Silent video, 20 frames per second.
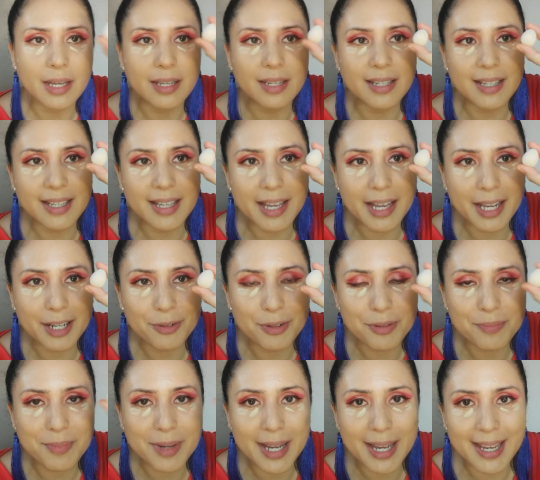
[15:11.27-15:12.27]
And again,
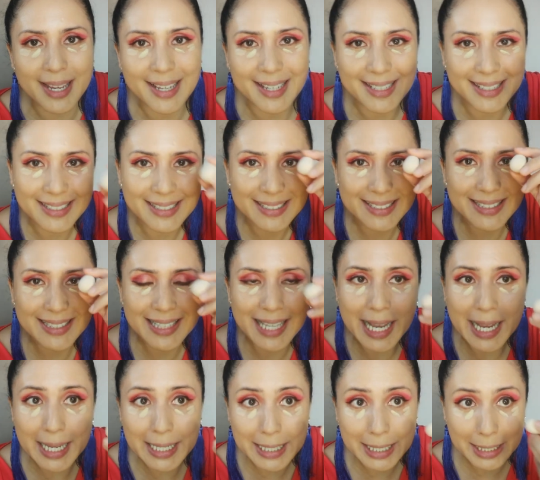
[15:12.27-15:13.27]
with my
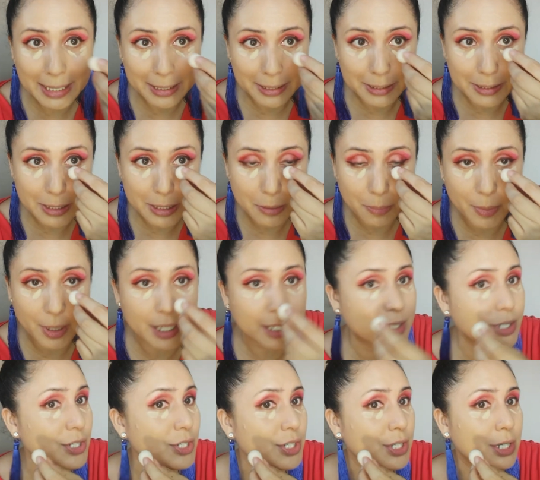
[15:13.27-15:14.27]
tiny little
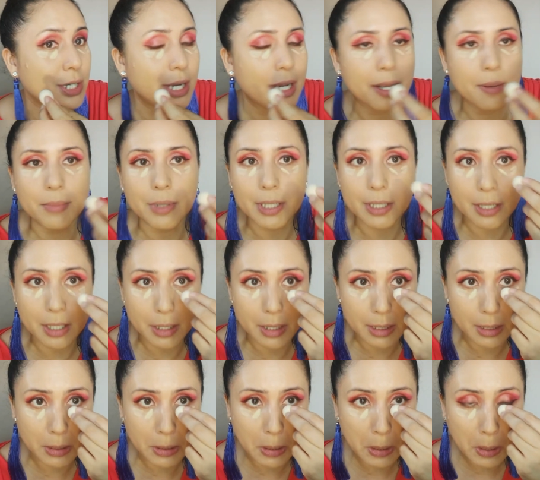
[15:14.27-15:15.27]
sponge, I'm
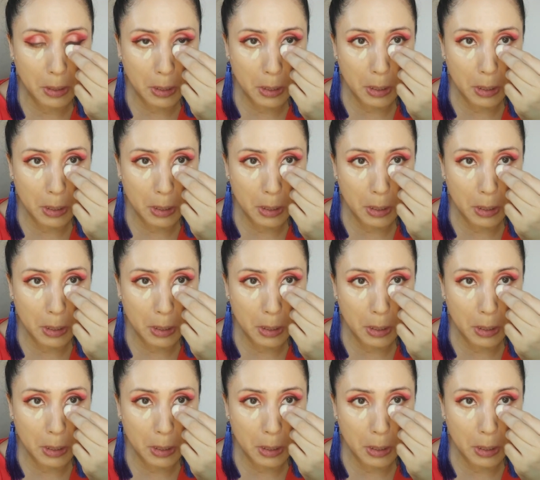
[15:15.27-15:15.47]
gonna